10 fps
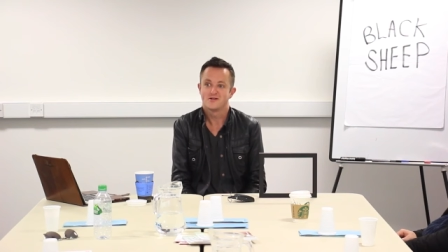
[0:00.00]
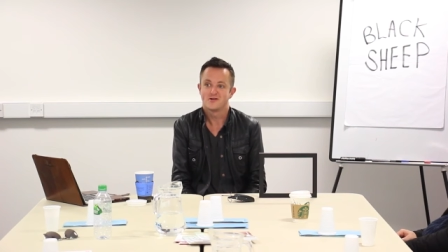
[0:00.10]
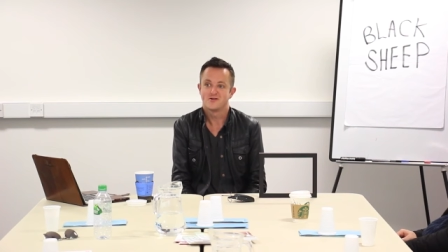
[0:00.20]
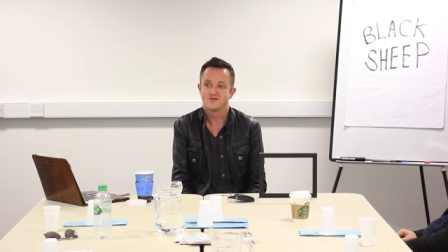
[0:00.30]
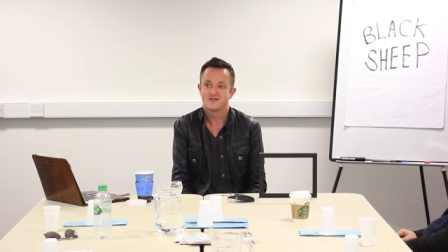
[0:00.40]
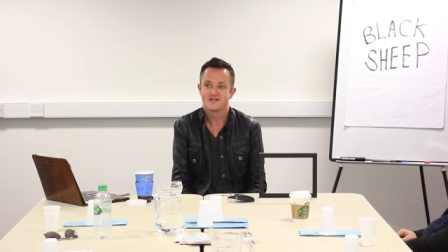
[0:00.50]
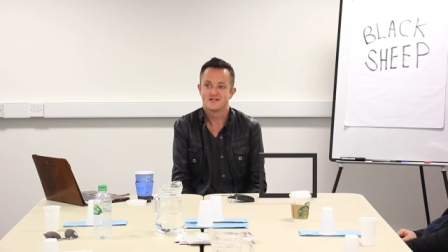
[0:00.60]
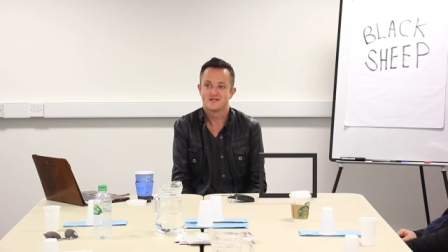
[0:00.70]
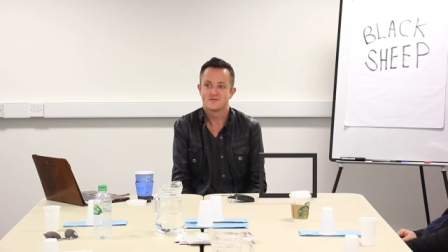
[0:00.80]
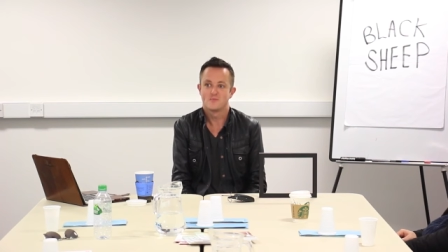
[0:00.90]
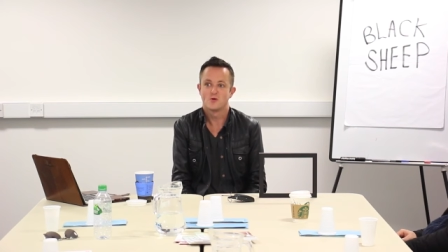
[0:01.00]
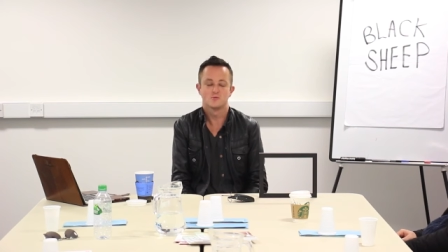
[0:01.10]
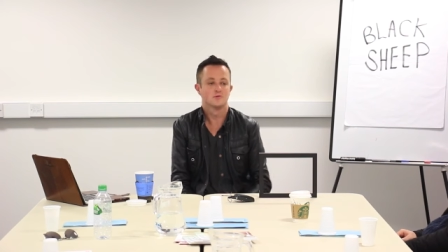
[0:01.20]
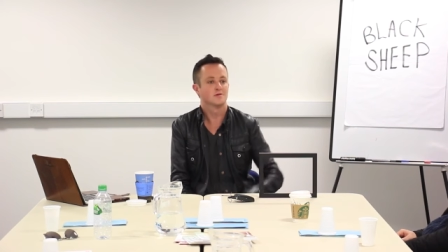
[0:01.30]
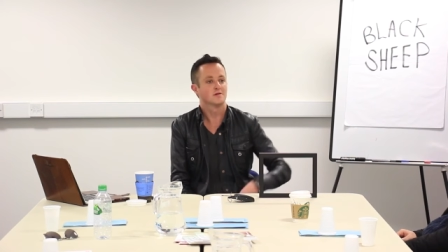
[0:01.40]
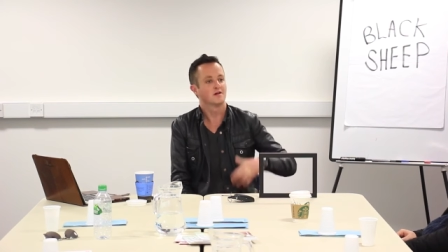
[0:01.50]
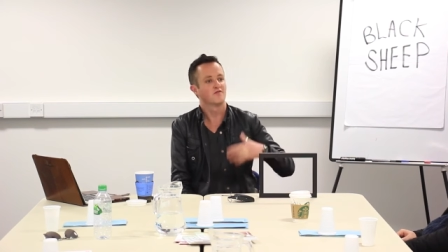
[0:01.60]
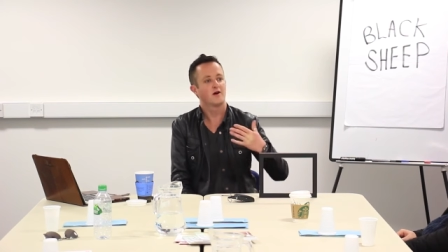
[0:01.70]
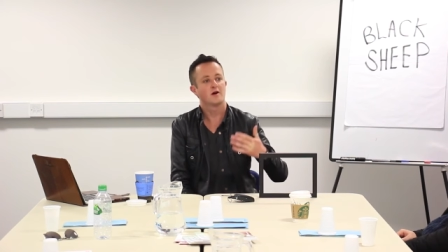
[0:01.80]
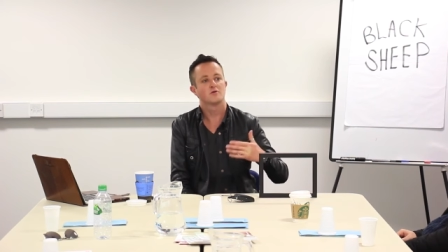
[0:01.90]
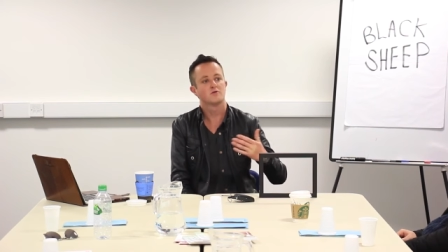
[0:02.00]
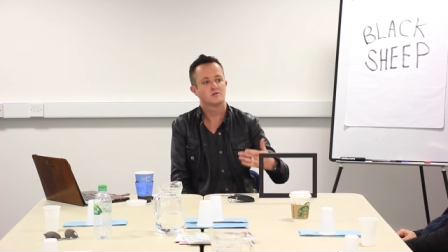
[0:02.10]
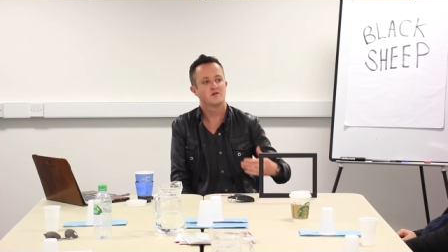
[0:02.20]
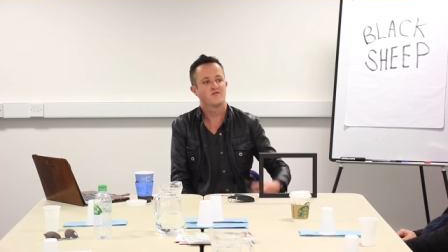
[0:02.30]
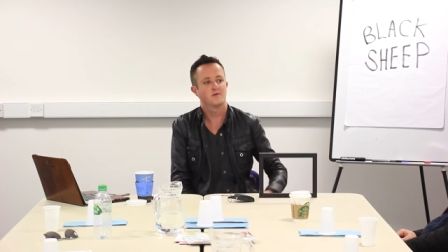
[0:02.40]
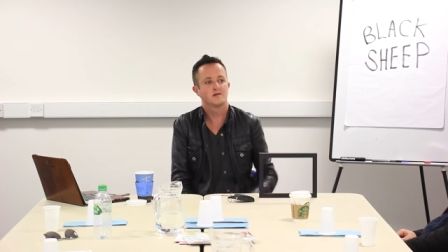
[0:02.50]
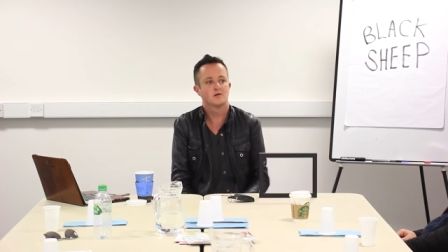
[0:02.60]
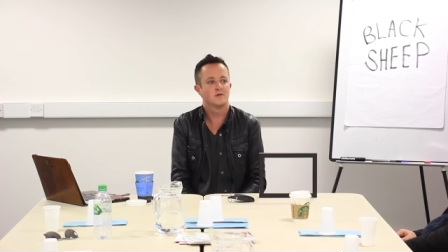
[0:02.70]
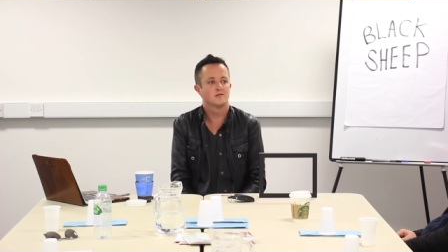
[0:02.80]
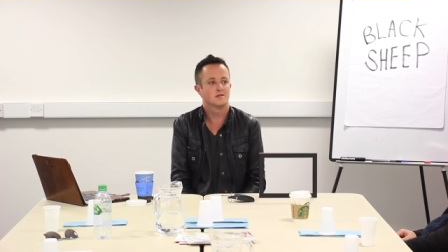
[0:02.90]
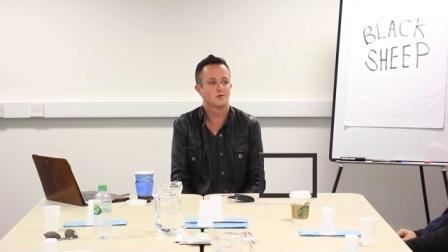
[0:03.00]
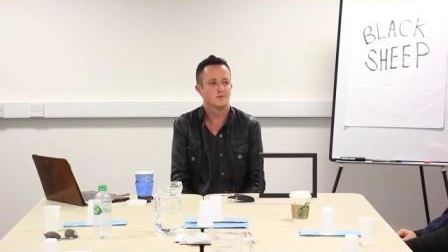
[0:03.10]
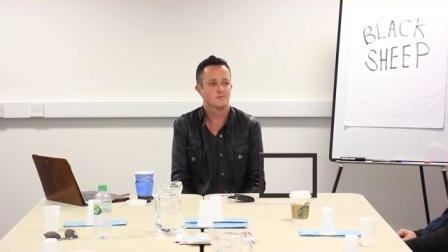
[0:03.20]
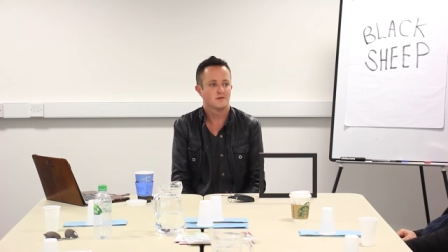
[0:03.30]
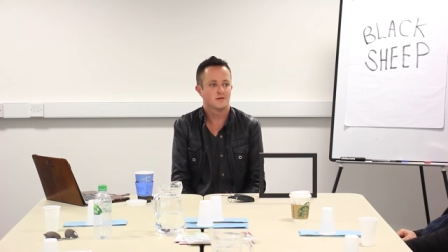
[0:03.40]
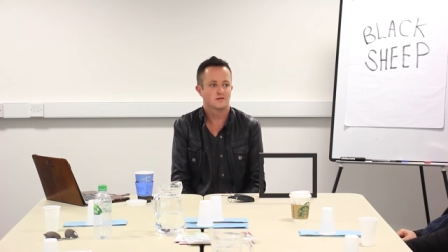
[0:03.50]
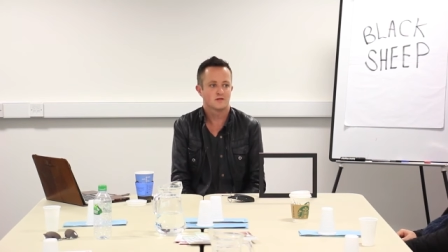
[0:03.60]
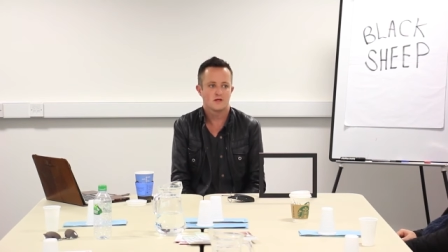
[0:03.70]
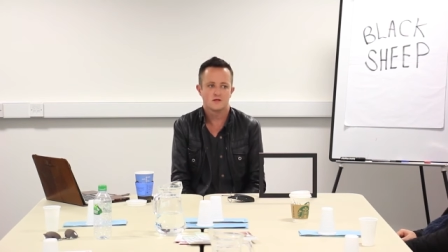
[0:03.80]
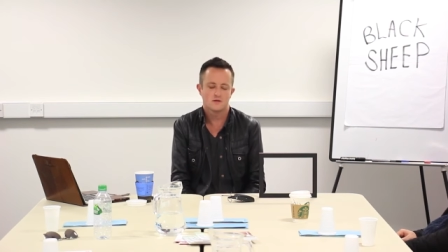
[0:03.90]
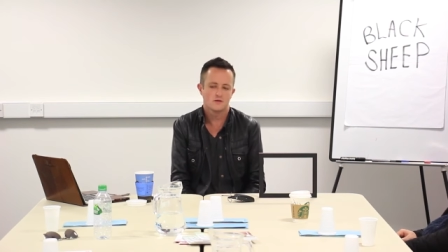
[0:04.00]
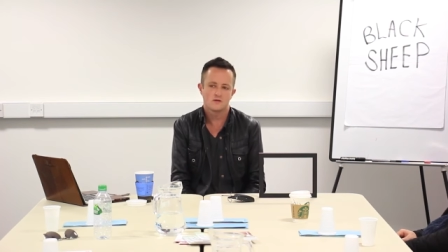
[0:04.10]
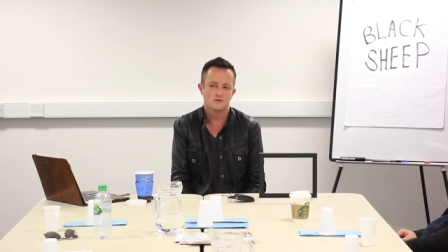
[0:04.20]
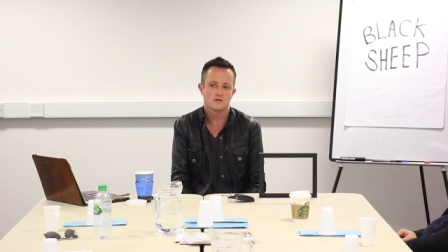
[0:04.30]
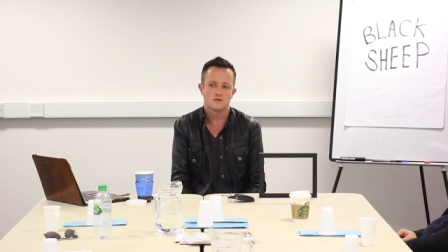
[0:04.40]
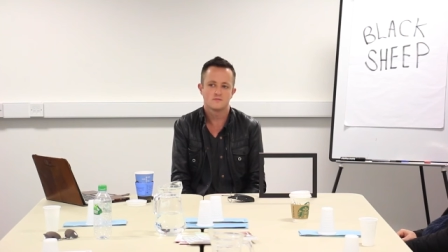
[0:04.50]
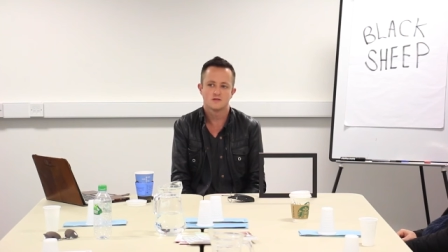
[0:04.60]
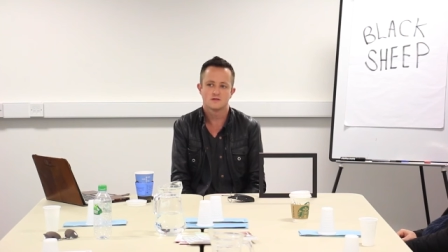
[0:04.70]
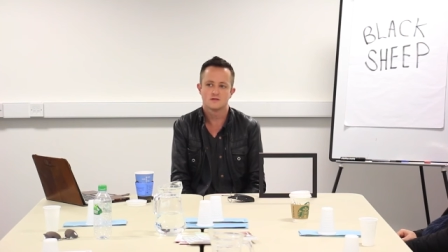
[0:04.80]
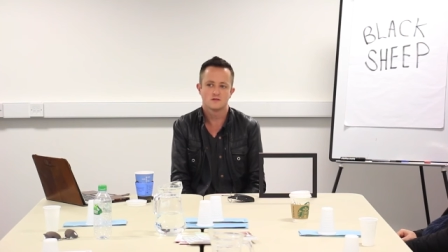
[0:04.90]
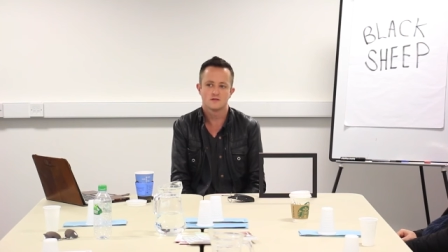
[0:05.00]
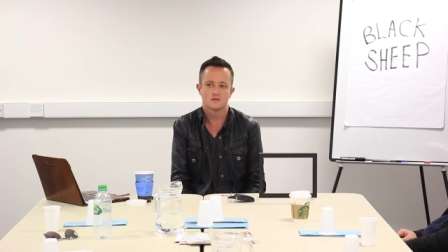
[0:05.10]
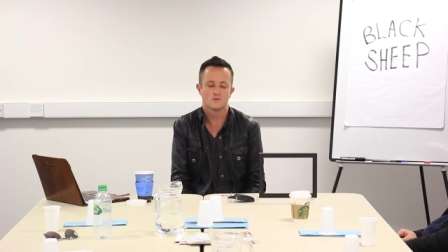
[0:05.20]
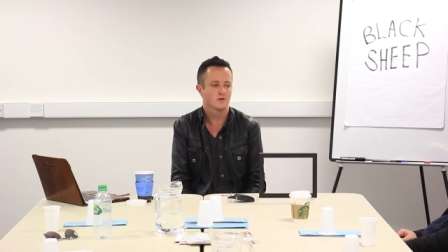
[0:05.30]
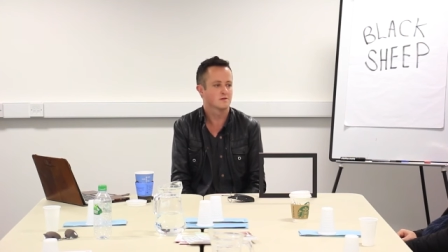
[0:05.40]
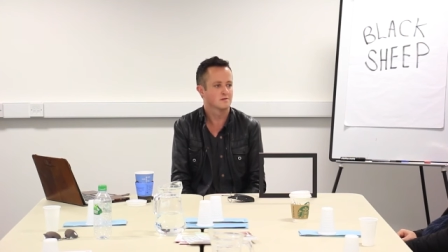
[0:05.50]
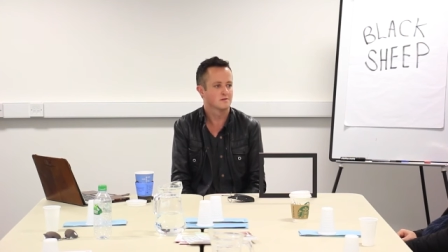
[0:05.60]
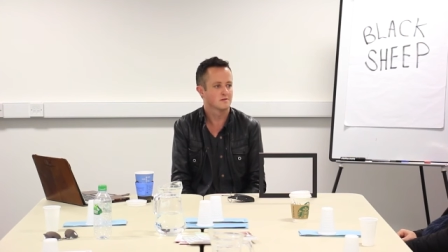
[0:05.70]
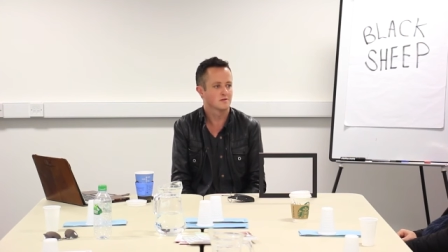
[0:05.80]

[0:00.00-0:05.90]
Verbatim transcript: You know, there's this moral kind of high horse. Often they don't mean to do it, but they'll say, you know, oh Tom, this is this is weird.